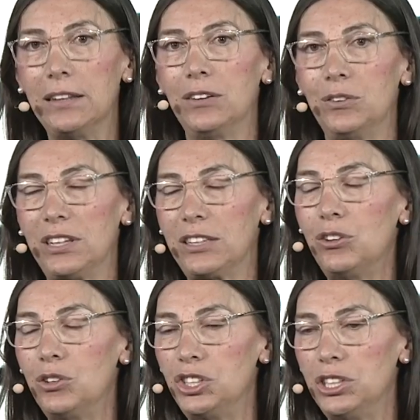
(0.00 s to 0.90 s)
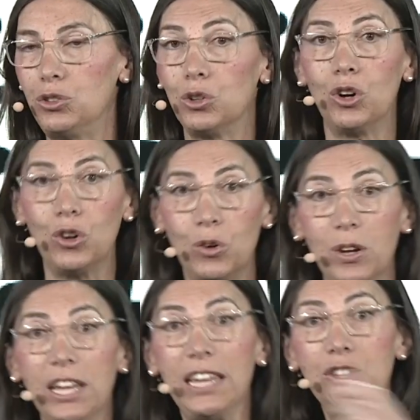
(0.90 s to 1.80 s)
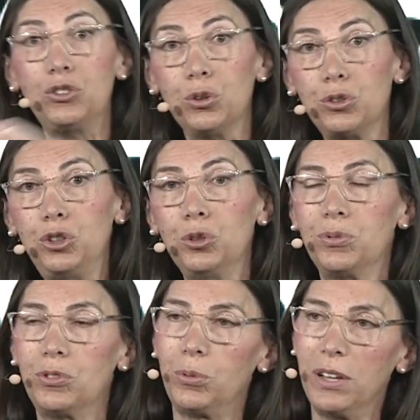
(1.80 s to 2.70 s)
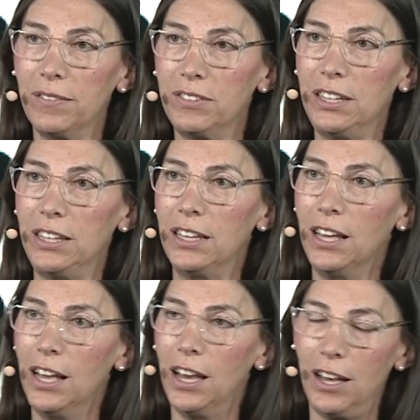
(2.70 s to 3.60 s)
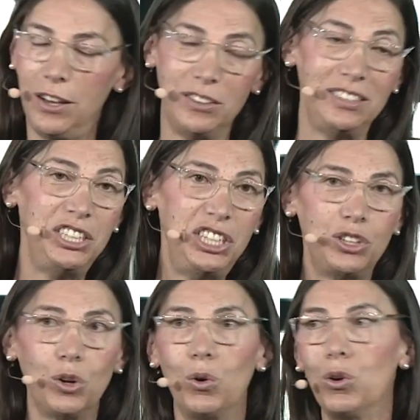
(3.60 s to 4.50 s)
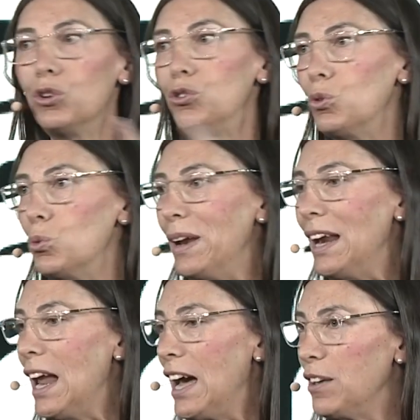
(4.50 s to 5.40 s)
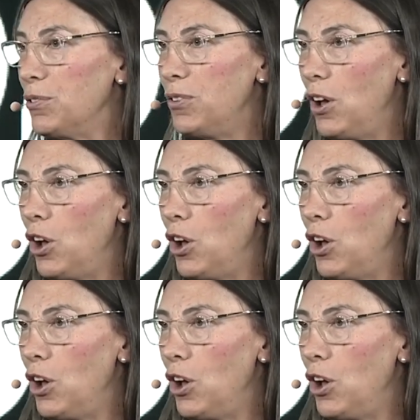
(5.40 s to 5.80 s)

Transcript: the technology to go into a tube. So we have the digital to real-life